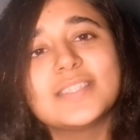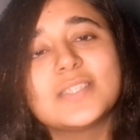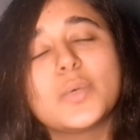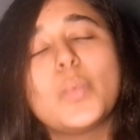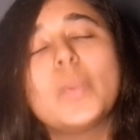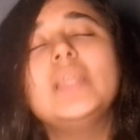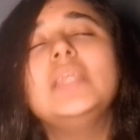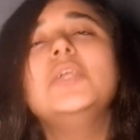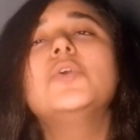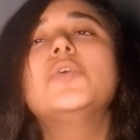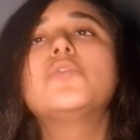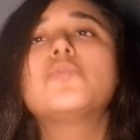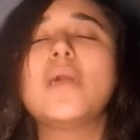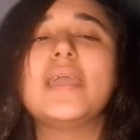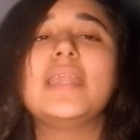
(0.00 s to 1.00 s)
So when
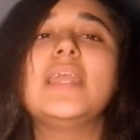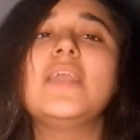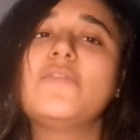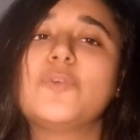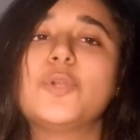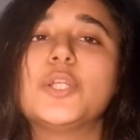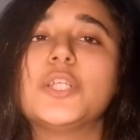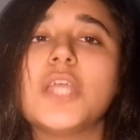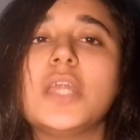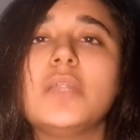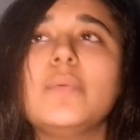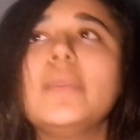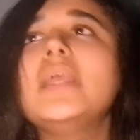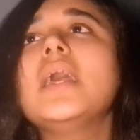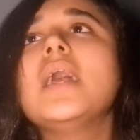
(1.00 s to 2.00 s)
you're writing
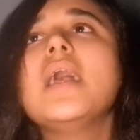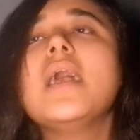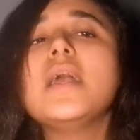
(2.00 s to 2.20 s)
foreshadowing,